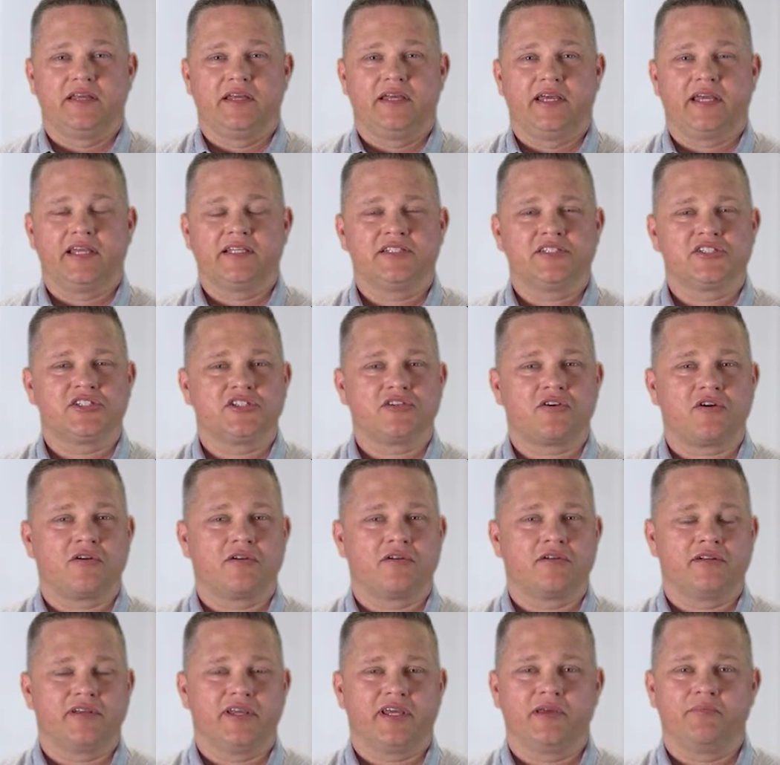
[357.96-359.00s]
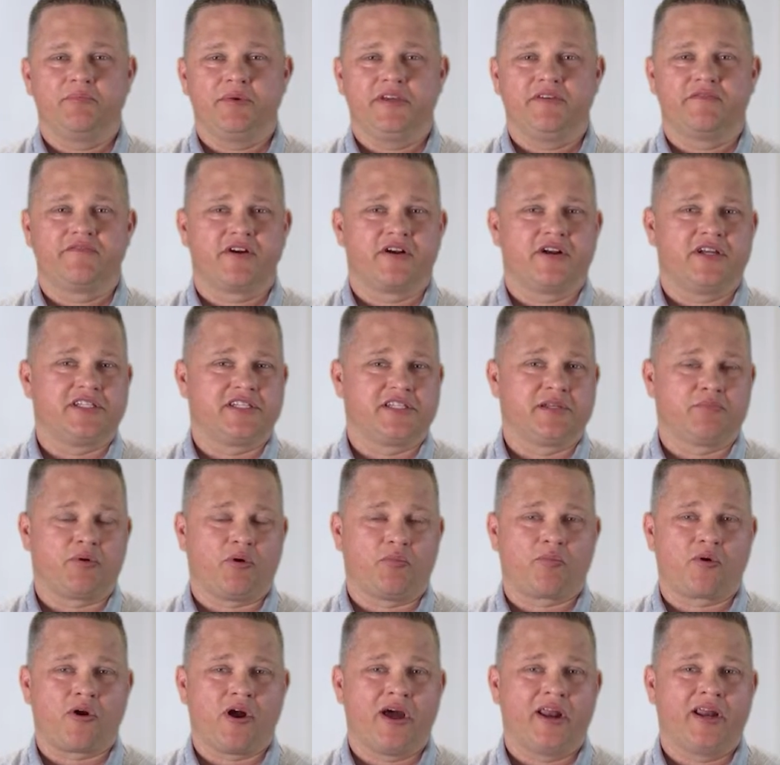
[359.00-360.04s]
It can be a very simple
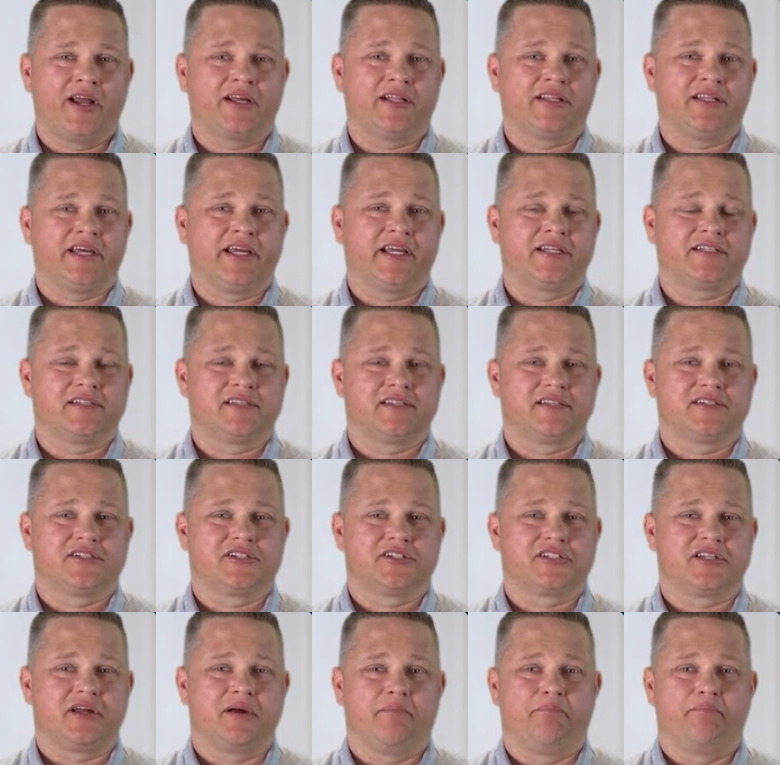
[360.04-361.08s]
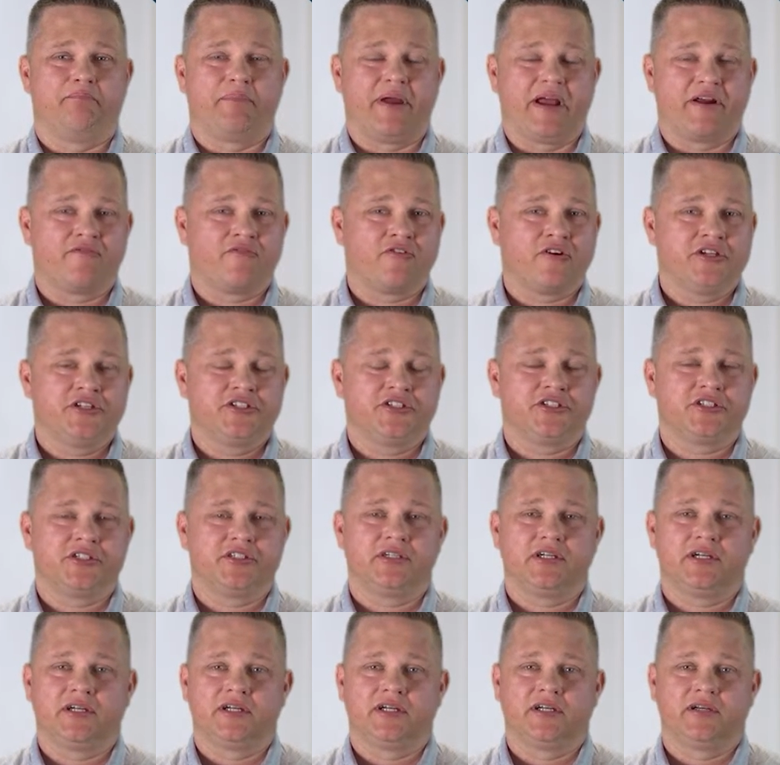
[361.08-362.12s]
product like just a beverage.
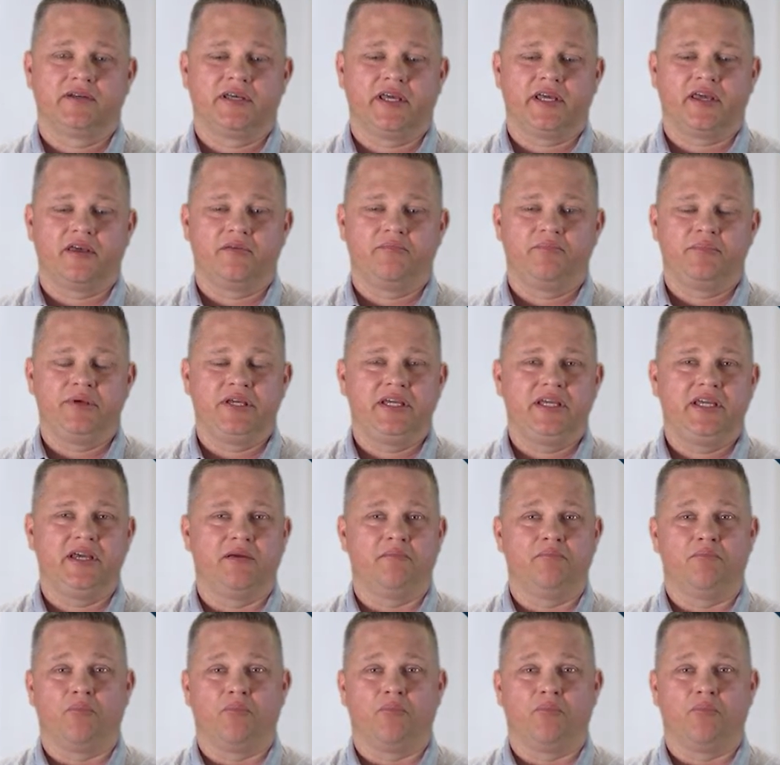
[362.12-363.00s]
It can be a